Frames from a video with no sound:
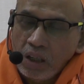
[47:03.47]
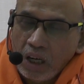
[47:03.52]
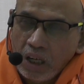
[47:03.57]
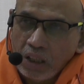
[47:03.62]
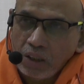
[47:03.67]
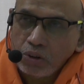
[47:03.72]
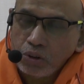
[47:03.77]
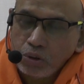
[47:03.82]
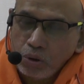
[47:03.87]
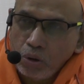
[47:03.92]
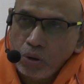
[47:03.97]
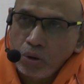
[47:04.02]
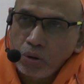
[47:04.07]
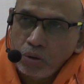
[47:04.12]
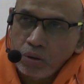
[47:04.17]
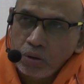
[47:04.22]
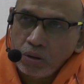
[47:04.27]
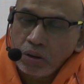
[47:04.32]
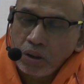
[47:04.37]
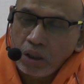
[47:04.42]
And
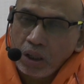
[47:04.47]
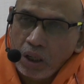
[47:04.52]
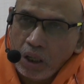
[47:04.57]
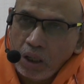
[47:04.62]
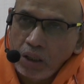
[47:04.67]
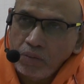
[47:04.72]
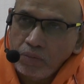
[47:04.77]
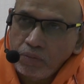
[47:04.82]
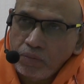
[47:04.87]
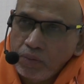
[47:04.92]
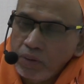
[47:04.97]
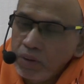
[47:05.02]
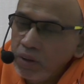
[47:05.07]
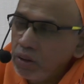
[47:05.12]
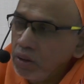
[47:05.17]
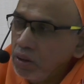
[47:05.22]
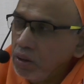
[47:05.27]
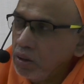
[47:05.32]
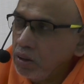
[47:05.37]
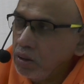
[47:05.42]
so the life,
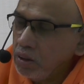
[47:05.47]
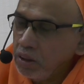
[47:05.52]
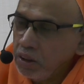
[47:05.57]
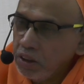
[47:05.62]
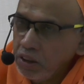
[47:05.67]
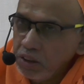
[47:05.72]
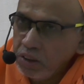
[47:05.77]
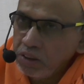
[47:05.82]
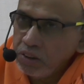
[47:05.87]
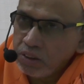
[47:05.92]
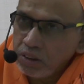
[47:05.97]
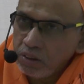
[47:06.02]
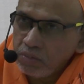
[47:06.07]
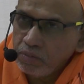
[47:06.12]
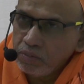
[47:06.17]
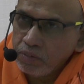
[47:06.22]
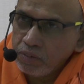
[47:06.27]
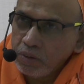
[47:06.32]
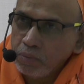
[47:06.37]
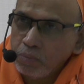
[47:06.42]
the hints of
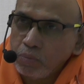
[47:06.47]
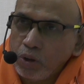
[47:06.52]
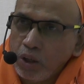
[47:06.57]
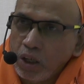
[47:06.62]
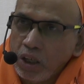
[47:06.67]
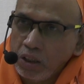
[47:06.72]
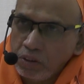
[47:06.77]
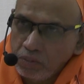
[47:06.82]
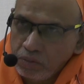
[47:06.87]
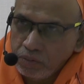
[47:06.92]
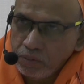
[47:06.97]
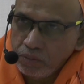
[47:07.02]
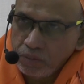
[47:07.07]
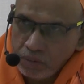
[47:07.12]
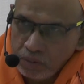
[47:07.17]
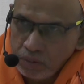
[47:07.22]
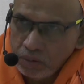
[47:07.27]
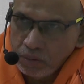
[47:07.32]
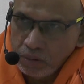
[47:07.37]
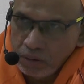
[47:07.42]
some life,
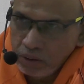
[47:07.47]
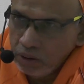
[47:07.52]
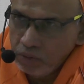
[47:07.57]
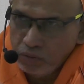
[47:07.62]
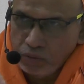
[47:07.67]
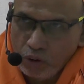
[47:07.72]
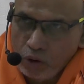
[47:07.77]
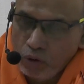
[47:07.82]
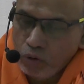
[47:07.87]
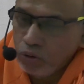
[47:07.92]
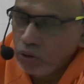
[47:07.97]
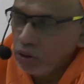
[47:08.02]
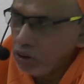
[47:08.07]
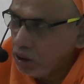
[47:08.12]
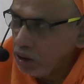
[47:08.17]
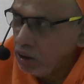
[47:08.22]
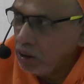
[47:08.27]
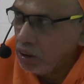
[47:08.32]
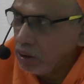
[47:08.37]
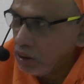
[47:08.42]
they found
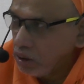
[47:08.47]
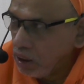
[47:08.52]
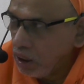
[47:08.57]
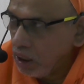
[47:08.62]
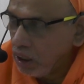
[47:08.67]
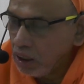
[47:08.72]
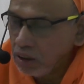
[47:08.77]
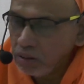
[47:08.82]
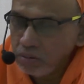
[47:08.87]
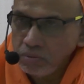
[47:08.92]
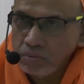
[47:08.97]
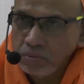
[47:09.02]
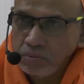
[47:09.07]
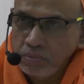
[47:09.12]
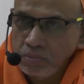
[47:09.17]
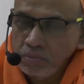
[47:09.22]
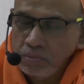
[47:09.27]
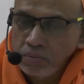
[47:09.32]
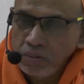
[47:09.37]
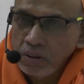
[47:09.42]
here and there.
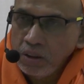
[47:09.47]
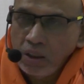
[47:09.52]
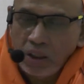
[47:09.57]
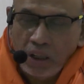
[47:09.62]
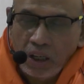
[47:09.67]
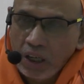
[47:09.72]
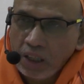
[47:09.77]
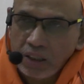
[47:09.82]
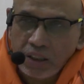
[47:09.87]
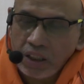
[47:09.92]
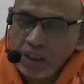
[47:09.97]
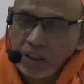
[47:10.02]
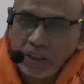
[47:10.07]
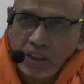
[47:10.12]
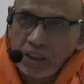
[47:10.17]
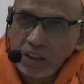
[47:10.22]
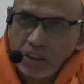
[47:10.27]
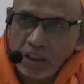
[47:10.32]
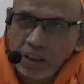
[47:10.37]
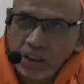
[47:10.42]
Other
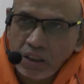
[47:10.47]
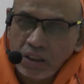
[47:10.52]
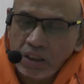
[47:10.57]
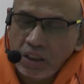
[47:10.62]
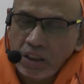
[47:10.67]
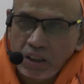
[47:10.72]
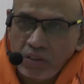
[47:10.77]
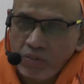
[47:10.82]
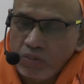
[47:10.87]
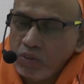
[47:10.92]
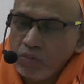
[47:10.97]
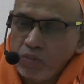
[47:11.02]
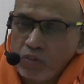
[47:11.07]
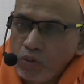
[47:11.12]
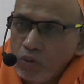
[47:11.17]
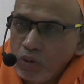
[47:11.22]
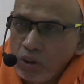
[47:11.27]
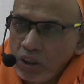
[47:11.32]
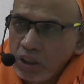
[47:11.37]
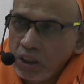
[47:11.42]
than that, they never
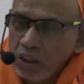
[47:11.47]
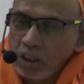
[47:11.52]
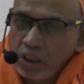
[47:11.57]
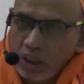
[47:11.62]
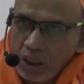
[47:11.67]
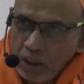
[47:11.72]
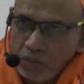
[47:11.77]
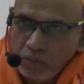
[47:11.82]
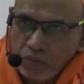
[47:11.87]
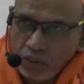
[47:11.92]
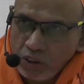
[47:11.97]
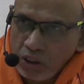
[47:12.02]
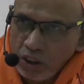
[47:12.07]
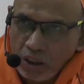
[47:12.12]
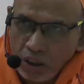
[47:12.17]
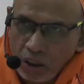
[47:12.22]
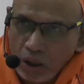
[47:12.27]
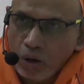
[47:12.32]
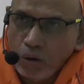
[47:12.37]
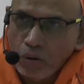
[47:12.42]
found any life
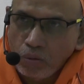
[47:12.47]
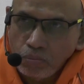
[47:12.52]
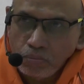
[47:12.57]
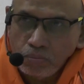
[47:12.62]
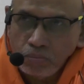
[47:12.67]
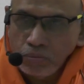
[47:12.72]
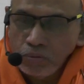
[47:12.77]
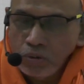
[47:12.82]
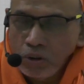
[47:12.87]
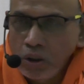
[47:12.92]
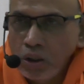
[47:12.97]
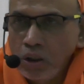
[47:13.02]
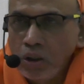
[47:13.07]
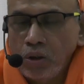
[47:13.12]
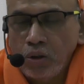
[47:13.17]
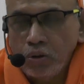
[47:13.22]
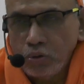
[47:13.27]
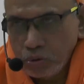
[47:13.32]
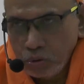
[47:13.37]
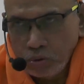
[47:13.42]
till now.
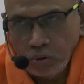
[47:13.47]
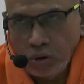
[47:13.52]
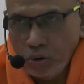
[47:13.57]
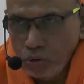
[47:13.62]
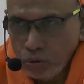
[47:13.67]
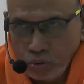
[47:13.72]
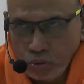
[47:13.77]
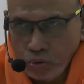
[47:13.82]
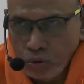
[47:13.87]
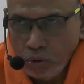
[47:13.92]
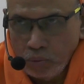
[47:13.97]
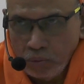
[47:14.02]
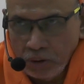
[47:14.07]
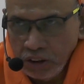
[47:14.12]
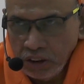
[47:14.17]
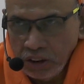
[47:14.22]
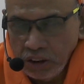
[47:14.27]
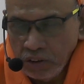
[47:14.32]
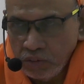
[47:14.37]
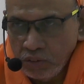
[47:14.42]
So you have to go
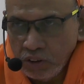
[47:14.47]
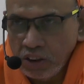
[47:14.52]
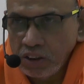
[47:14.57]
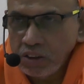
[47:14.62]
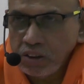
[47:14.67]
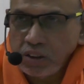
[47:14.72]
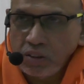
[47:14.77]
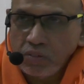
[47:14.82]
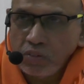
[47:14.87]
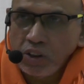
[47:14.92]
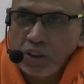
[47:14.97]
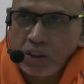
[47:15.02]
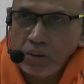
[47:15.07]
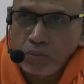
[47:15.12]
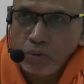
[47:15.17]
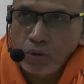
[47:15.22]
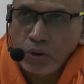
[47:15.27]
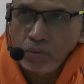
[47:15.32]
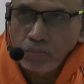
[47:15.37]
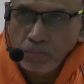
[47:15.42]
by the evidence
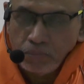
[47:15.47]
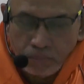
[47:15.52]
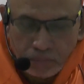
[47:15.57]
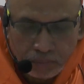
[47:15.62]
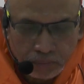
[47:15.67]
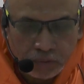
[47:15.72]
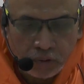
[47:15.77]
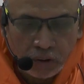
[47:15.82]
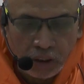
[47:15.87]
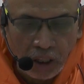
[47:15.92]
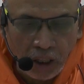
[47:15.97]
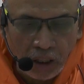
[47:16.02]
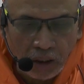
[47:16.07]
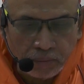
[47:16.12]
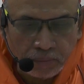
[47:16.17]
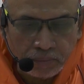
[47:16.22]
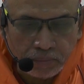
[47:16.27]
available. Yeah.